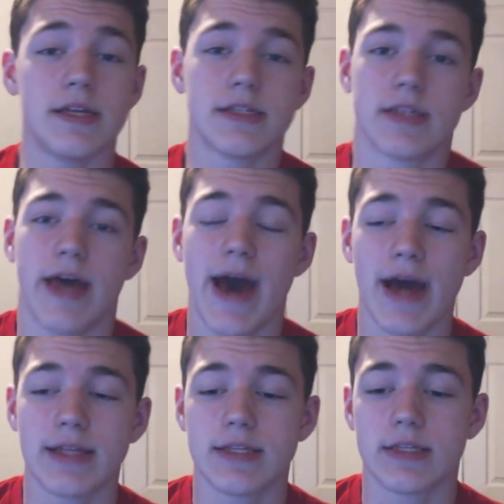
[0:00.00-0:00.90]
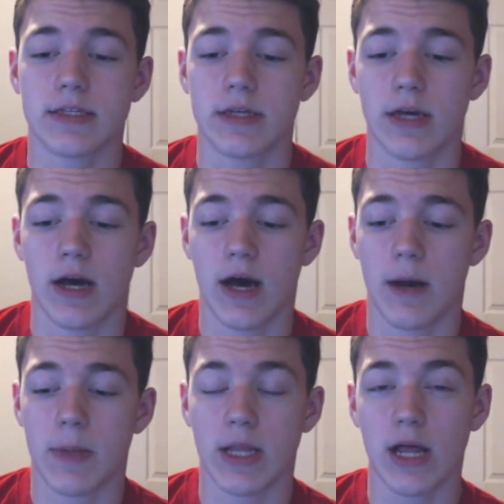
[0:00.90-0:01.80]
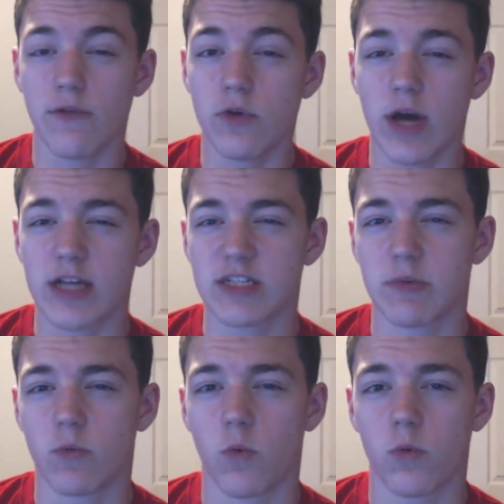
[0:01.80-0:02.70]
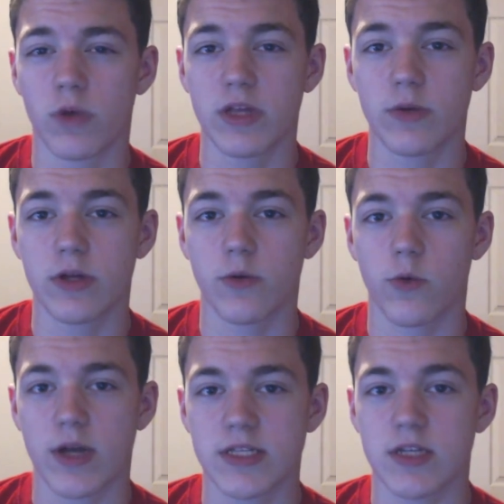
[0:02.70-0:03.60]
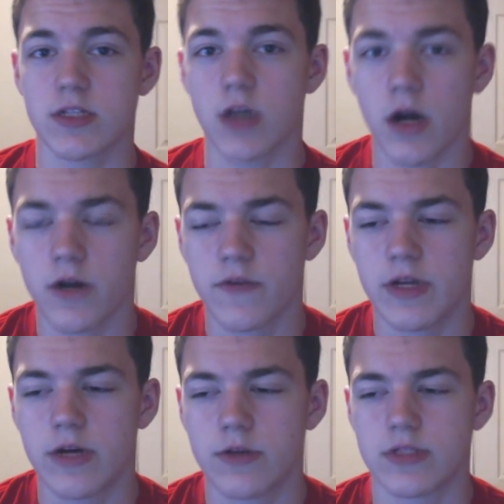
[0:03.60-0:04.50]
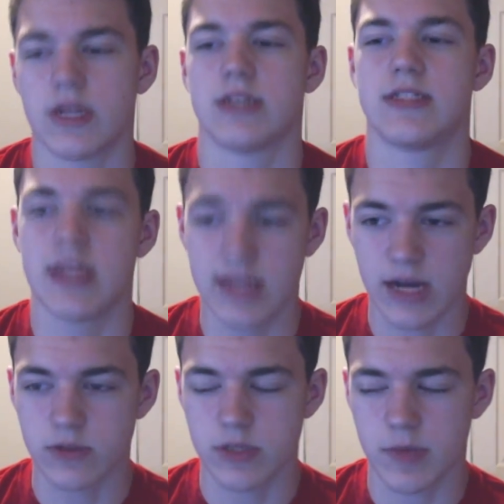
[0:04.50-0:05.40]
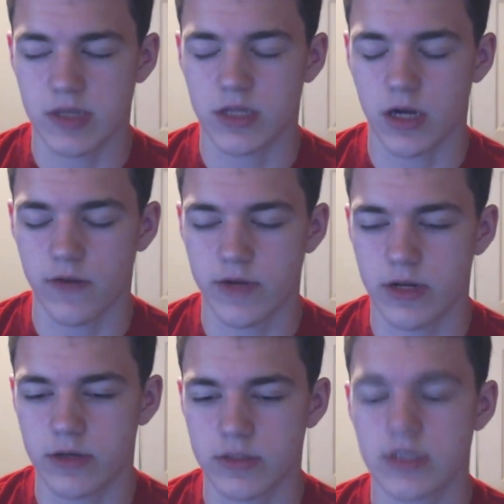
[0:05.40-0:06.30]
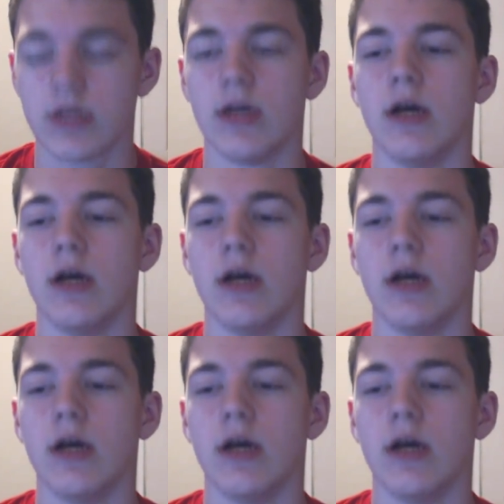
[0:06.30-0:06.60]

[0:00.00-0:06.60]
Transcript: is that um, a lot of you guys have been really, really requesting soccer videos, and I said that I was going to make soccer videos.